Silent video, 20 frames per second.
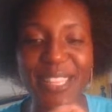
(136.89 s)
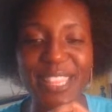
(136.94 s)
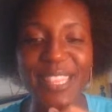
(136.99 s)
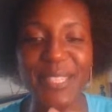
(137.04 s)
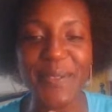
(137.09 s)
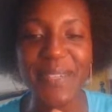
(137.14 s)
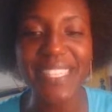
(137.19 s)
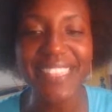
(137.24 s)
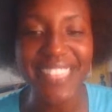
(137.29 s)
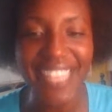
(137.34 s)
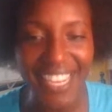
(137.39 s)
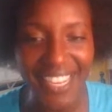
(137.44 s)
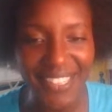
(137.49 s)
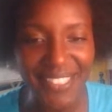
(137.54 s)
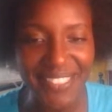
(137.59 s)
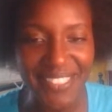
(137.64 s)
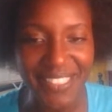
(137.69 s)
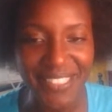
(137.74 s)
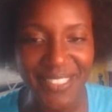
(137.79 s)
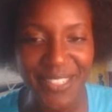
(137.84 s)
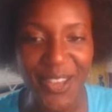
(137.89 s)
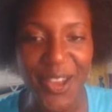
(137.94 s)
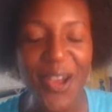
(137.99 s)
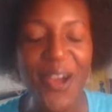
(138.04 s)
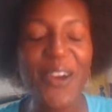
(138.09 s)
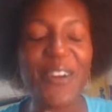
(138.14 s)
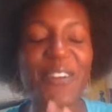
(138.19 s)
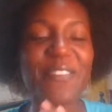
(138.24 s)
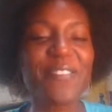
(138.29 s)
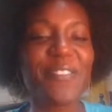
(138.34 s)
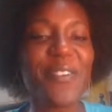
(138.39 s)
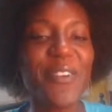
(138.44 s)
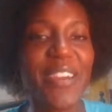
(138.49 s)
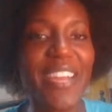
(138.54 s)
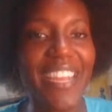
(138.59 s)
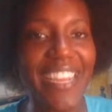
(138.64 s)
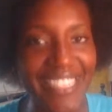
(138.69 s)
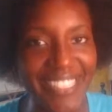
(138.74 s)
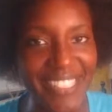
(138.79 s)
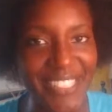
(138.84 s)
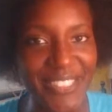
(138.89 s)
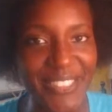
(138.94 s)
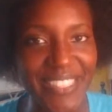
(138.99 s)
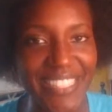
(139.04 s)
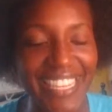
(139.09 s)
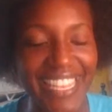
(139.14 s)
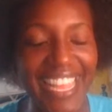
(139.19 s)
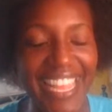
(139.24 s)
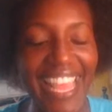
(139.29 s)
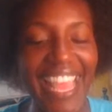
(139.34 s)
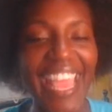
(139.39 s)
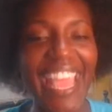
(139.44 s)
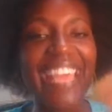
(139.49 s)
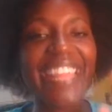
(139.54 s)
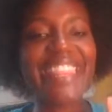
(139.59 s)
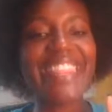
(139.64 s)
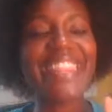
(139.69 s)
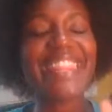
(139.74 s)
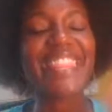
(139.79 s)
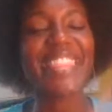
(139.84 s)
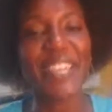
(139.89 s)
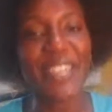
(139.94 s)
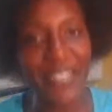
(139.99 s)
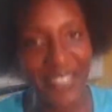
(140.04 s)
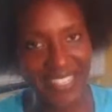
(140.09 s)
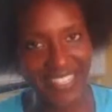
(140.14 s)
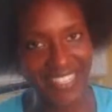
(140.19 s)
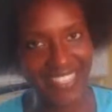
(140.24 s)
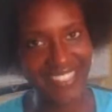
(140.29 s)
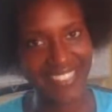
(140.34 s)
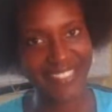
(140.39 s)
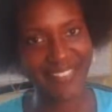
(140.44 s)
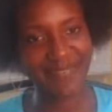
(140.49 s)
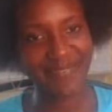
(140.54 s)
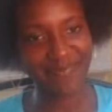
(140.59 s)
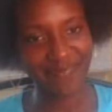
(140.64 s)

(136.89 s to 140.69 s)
3,430.